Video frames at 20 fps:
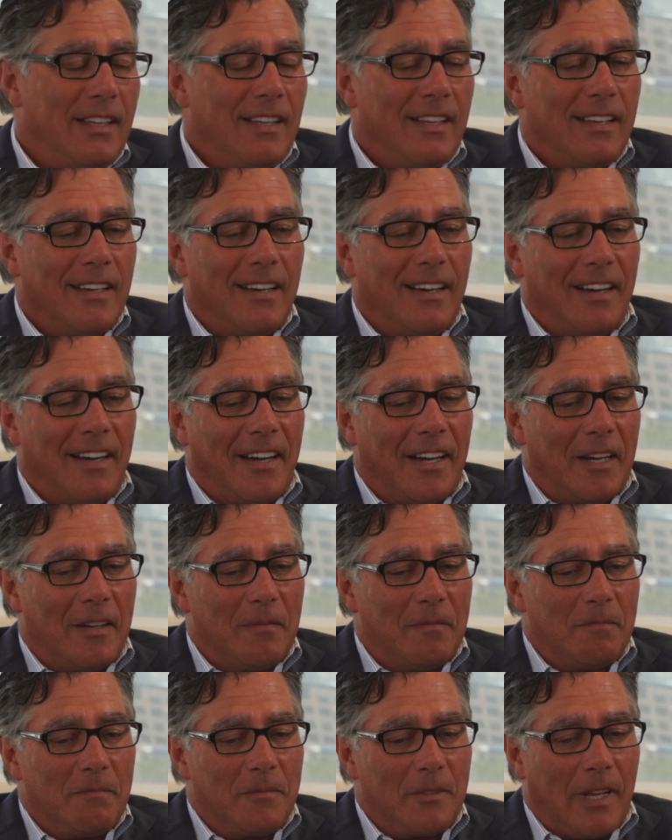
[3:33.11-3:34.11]

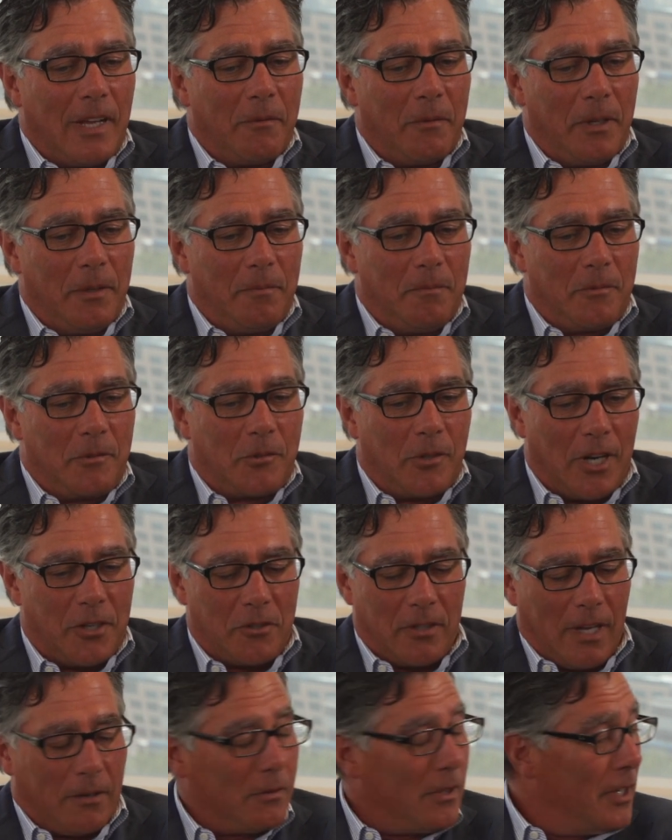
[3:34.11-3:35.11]
And we treasure
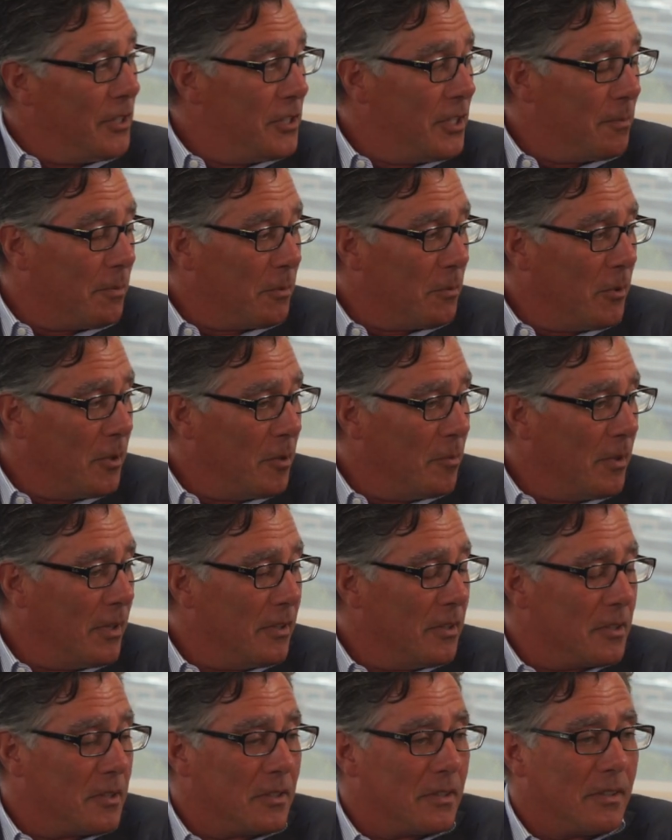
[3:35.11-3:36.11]
that relationship with Warner
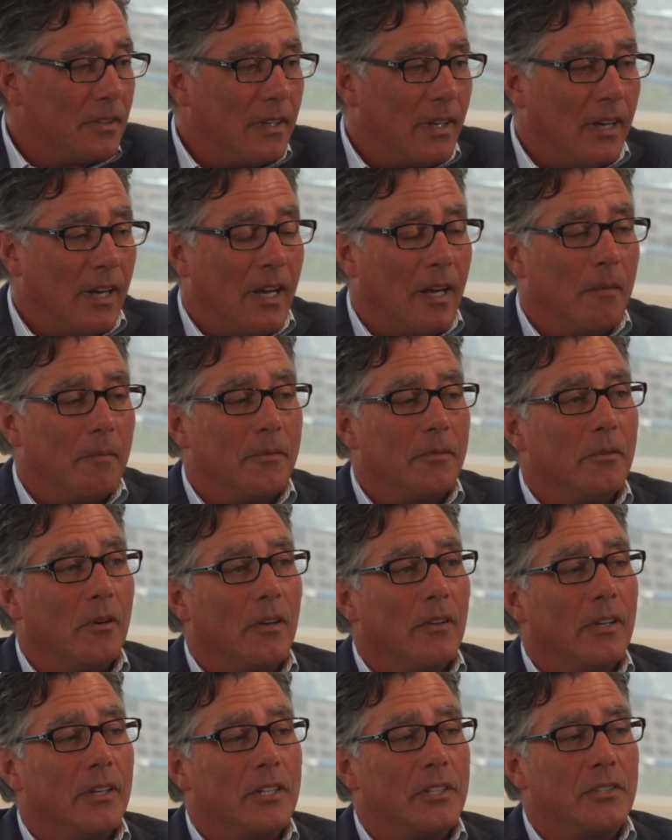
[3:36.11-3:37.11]
Brothers through
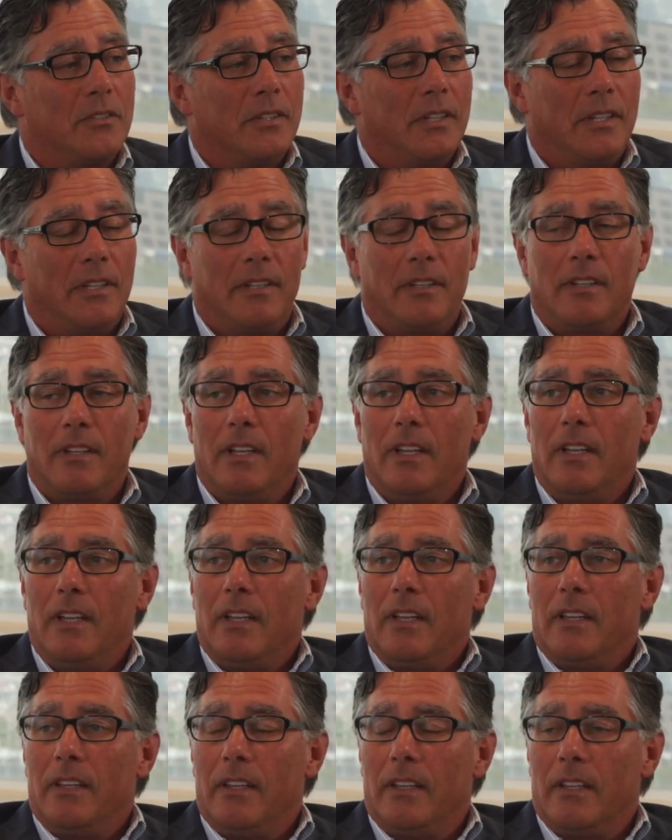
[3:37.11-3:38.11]
all the history.
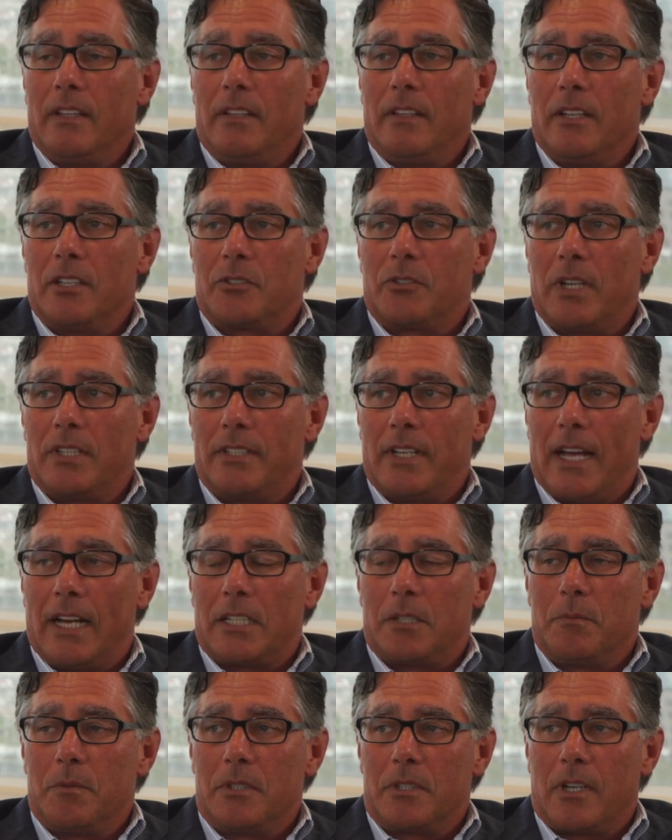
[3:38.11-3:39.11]
This
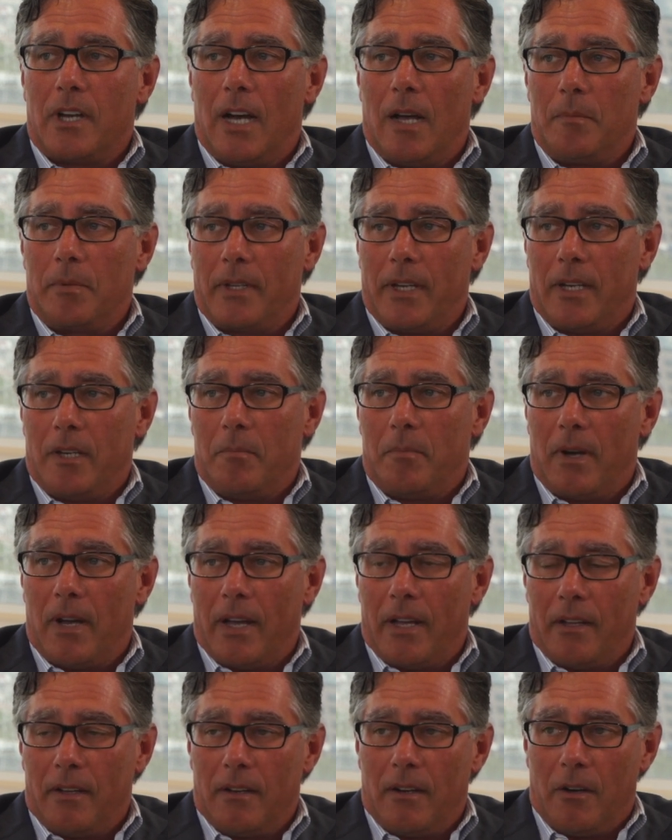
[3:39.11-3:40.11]
transaction was complicated
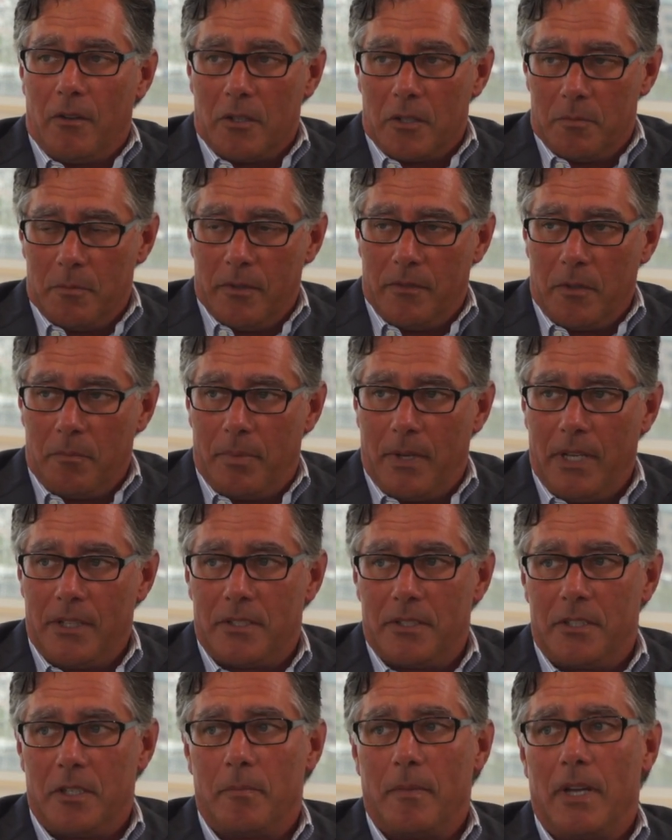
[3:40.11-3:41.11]
by all those moving
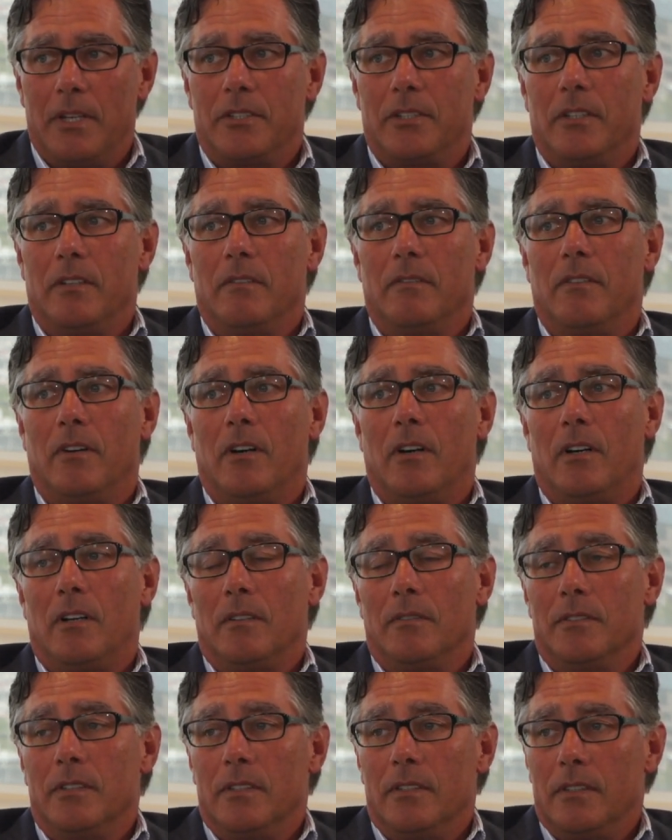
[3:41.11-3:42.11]
pieces you mentioned. It
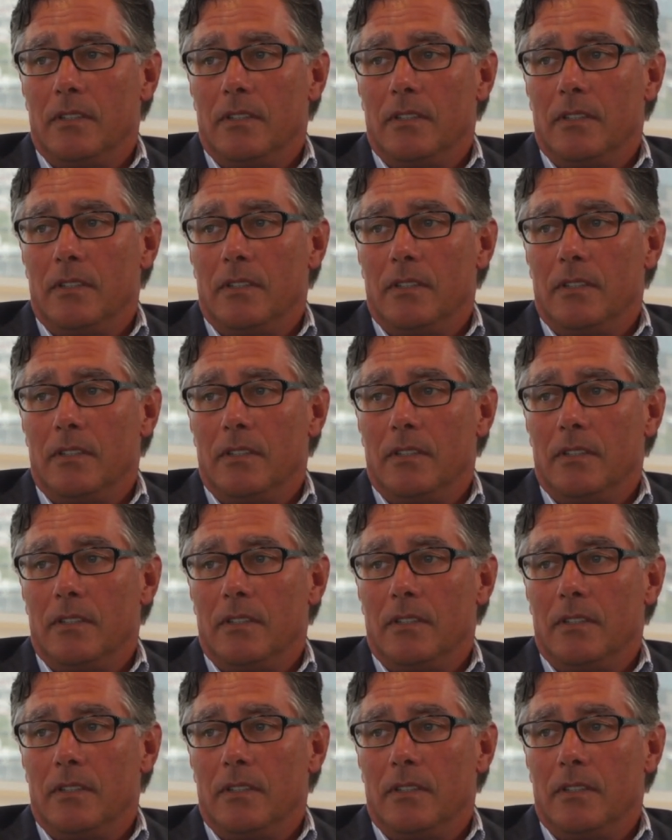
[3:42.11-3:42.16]
involved